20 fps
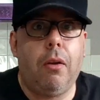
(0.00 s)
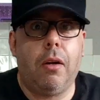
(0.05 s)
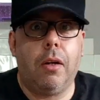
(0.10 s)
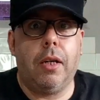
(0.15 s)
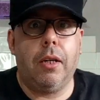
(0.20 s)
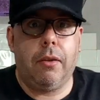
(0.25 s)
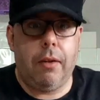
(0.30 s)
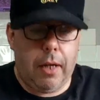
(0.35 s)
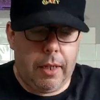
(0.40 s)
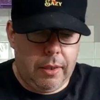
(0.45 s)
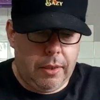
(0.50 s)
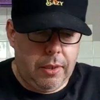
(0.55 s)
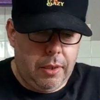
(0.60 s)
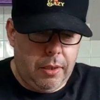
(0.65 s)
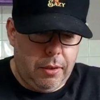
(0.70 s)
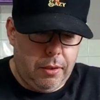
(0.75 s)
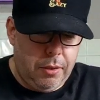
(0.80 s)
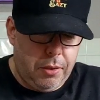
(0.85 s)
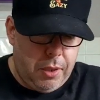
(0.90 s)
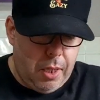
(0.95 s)
like a Greggs.
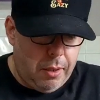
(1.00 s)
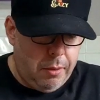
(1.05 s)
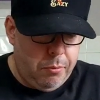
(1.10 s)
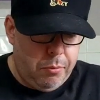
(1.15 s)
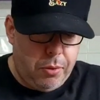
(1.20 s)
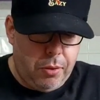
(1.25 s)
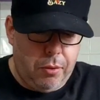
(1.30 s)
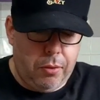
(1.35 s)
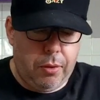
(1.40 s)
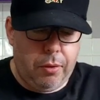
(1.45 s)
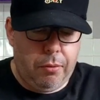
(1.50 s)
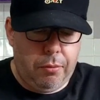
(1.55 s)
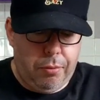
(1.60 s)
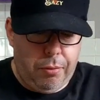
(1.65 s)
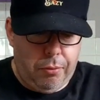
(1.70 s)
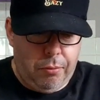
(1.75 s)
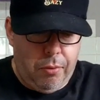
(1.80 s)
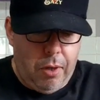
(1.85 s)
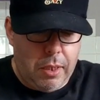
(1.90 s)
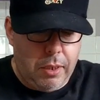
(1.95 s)
Same sort of
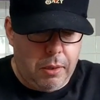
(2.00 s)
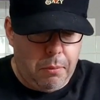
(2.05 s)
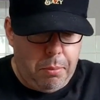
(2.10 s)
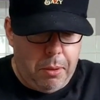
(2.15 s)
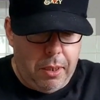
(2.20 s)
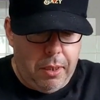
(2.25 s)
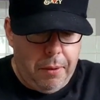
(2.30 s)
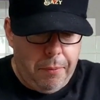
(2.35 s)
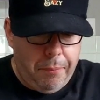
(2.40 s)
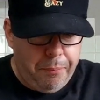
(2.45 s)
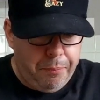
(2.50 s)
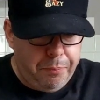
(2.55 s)
recipe.